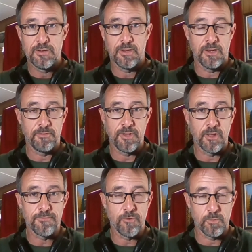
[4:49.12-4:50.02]
the
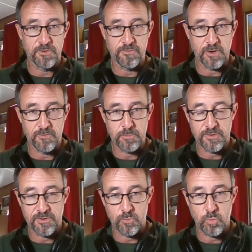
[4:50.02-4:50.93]
other forms of
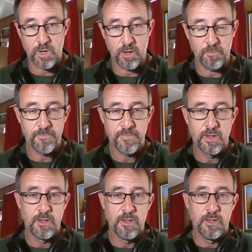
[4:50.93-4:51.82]
governments as well.
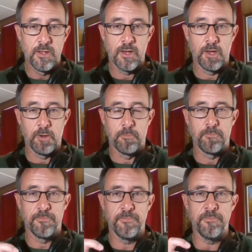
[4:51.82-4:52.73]

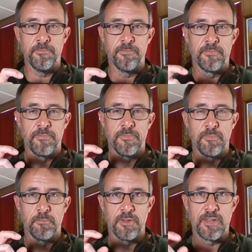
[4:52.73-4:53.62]

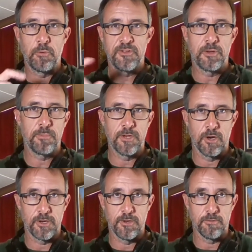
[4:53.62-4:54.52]
But they would simply
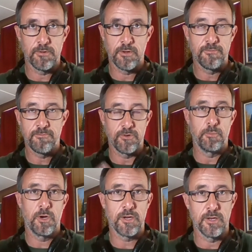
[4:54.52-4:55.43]
argue, well,
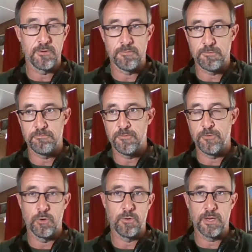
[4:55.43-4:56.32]
free market.
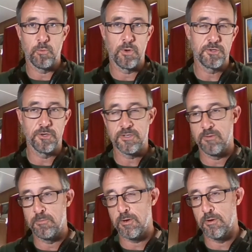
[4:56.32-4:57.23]
If you don't like one church
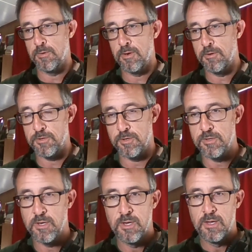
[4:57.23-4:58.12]
government, go to another church.